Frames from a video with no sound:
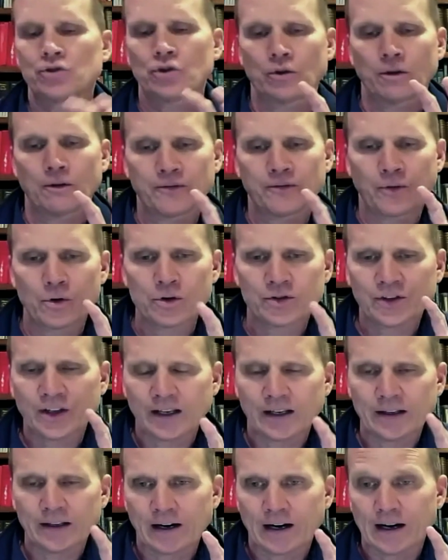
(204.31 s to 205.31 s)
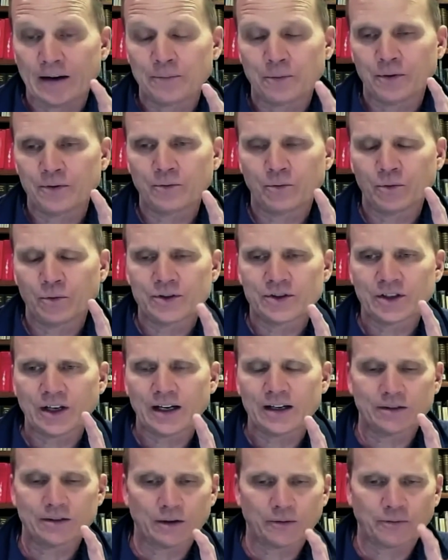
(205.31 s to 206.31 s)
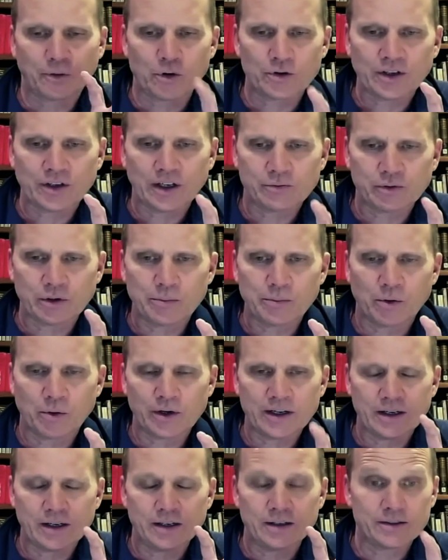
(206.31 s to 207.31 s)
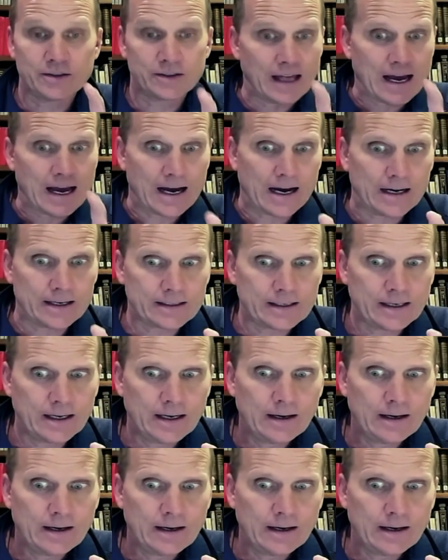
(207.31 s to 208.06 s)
So the first thing that I w- would say is the first entry point is that.